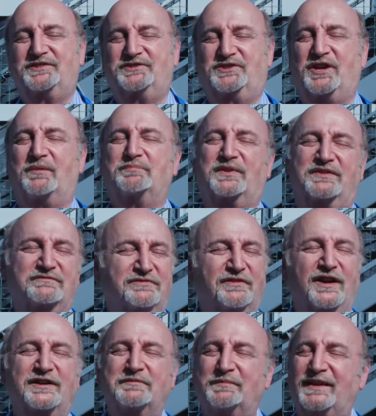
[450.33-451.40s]
jump in
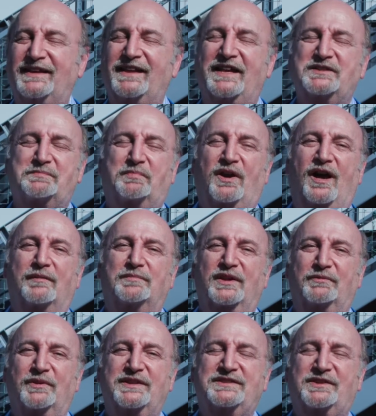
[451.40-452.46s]
front of me, that's
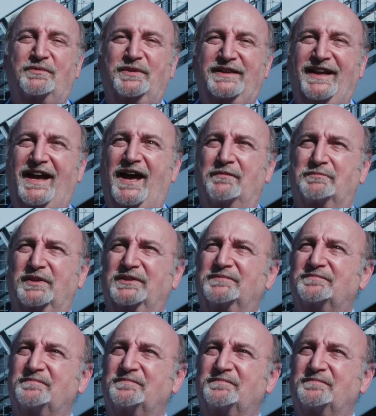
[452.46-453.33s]
probably what's going to happen.